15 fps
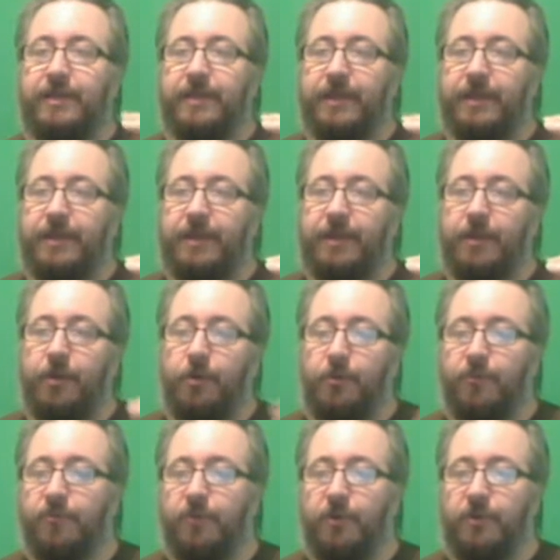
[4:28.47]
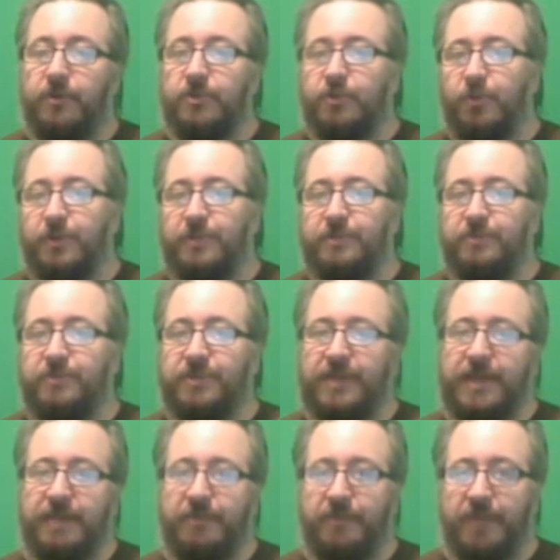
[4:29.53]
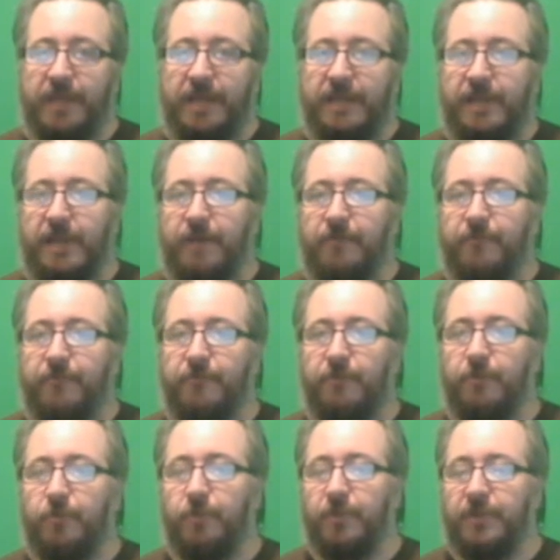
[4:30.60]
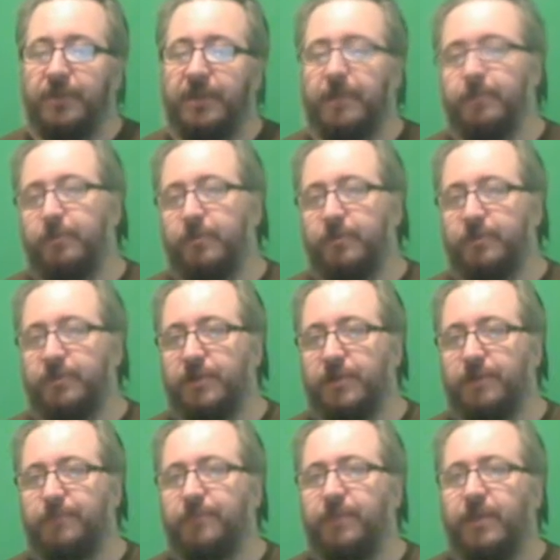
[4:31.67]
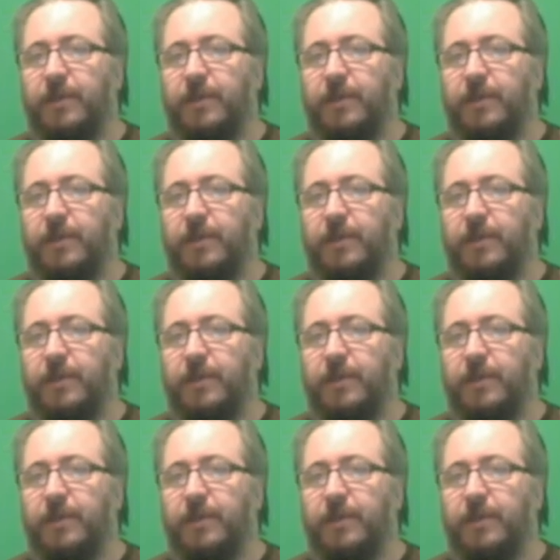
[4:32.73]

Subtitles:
the overall twist was kind of a letdown for what they had built up.